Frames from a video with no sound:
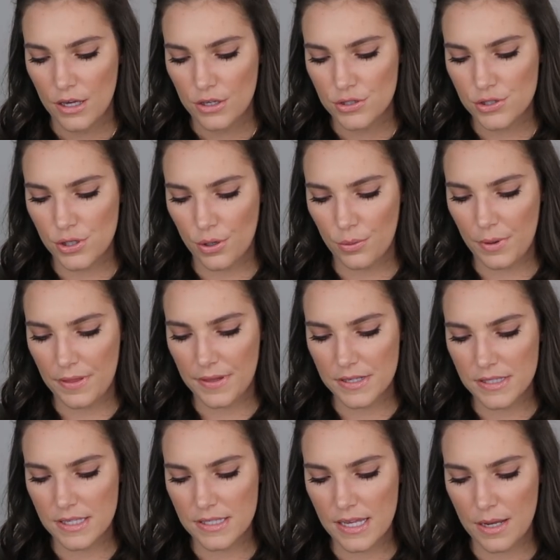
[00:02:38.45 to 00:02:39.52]
So
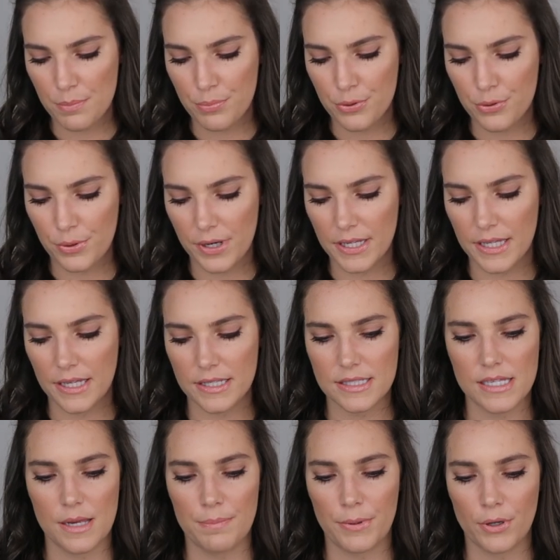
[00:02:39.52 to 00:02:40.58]
this is a pretty
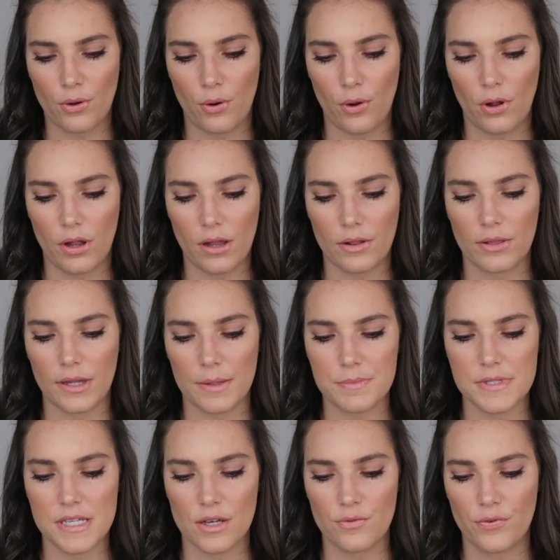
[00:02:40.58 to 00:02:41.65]
typical
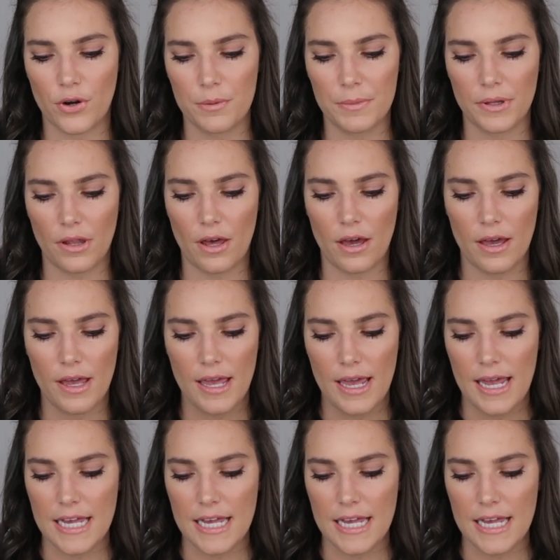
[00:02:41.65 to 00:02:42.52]
lipstick formula.